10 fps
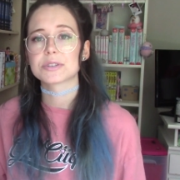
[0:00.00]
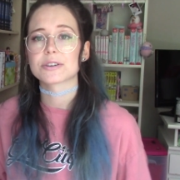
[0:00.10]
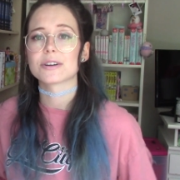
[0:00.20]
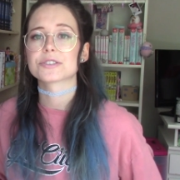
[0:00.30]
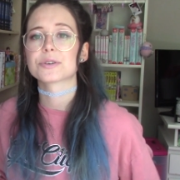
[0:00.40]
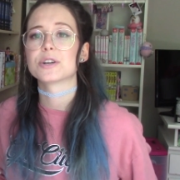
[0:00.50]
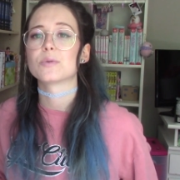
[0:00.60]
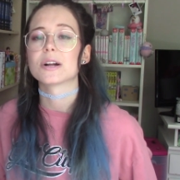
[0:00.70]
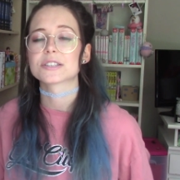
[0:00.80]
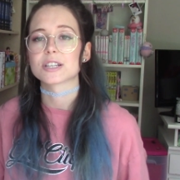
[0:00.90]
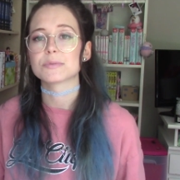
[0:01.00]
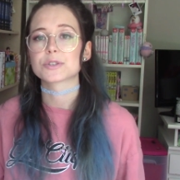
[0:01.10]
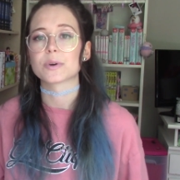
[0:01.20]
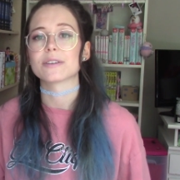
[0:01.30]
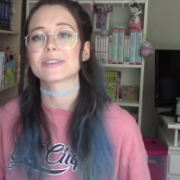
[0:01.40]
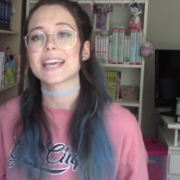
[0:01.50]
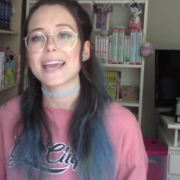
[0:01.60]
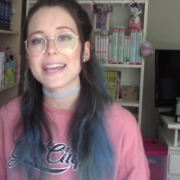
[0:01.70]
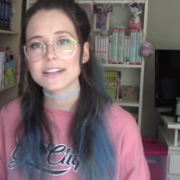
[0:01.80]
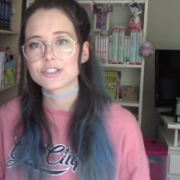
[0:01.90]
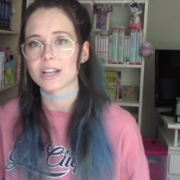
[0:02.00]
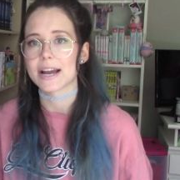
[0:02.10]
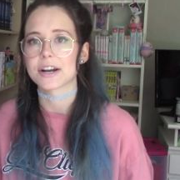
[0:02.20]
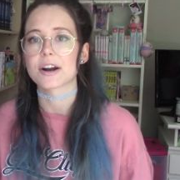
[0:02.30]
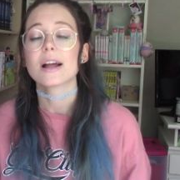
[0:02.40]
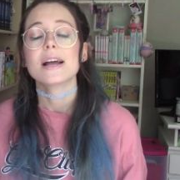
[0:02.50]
you're also gonna want some sort of cage liner.